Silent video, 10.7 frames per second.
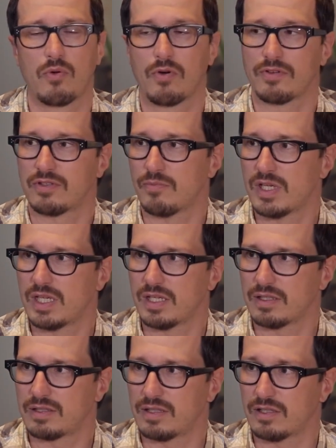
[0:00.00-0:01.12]
important to
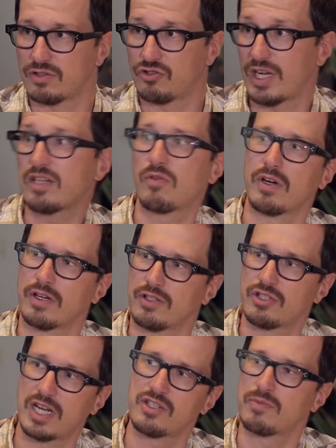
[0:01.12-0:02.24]
me is
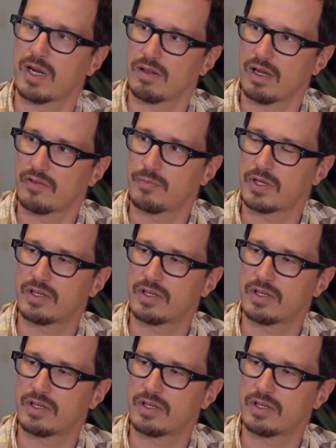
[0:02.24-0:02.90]
jQuery changed my life